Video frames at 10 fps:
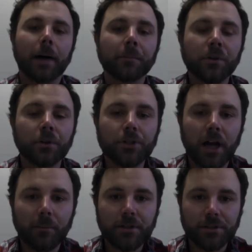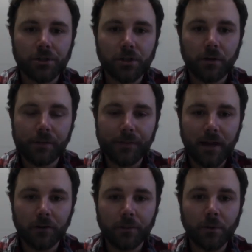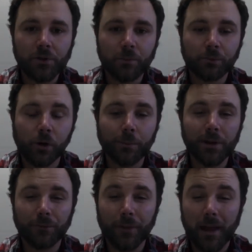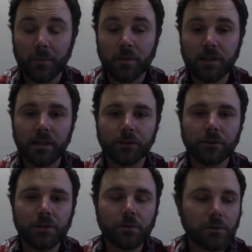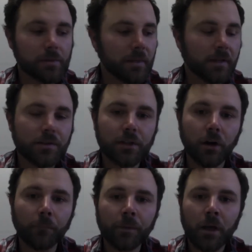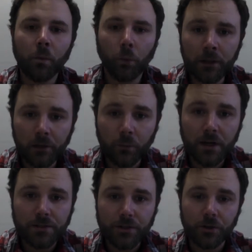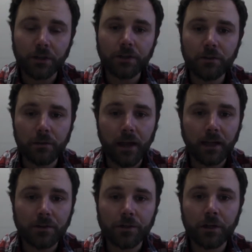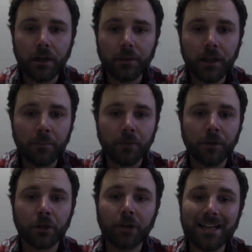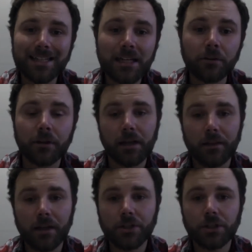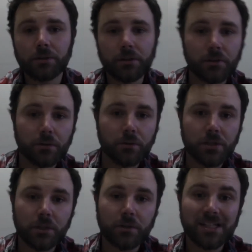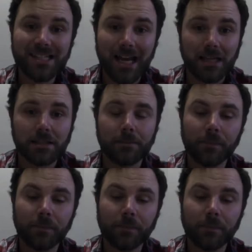Your job is to show that they are the most appropriate for that particular use. And so one of the ways that you're going to do that is you're going to think about the criteria that you use to assess.